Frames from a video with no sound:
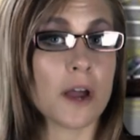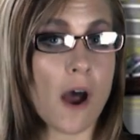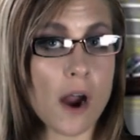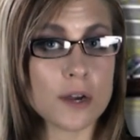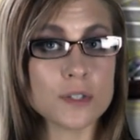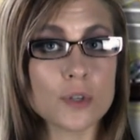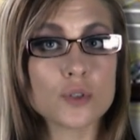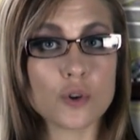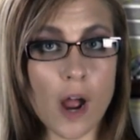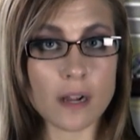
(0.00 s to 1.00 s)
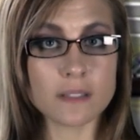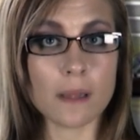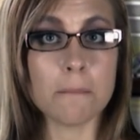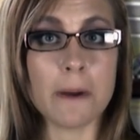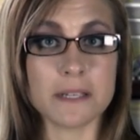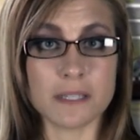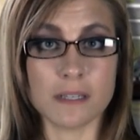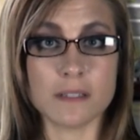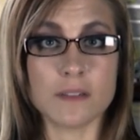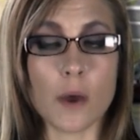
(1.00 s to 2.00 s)
cars, trucks, and
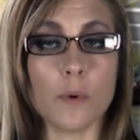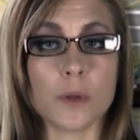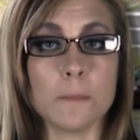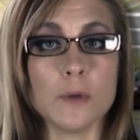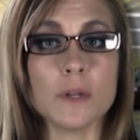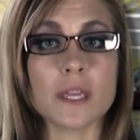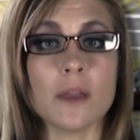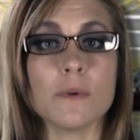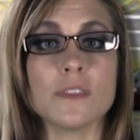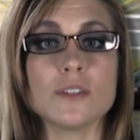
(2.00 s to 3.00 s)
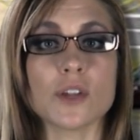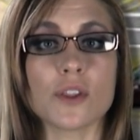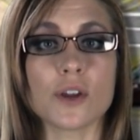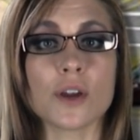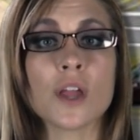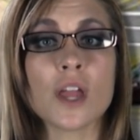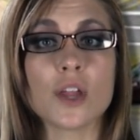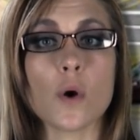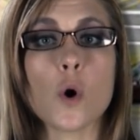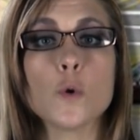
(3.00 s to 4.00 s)
buses that will communicate with each other
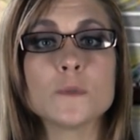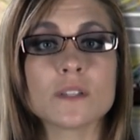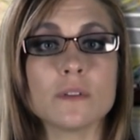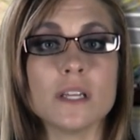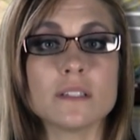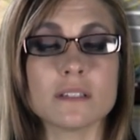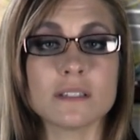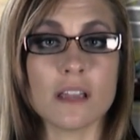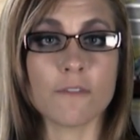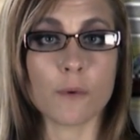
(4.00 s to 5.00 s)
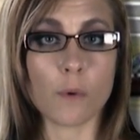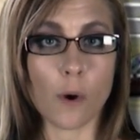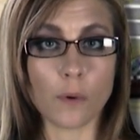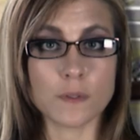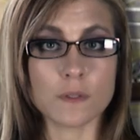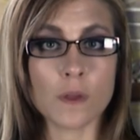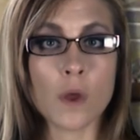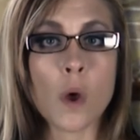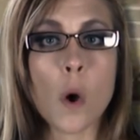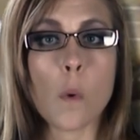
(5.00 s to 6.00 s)
in hopes to lead to safer roads.
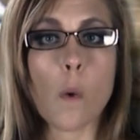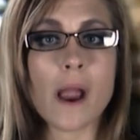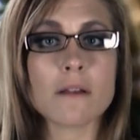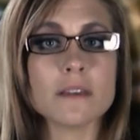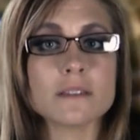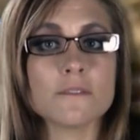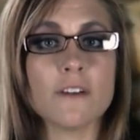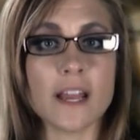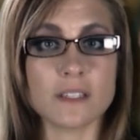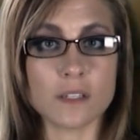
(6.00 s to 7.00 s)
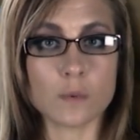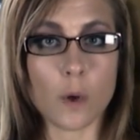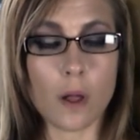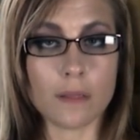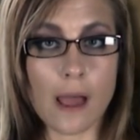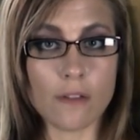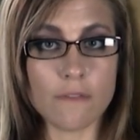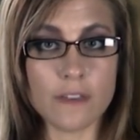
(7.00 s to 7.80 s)
Wireless devices will allow the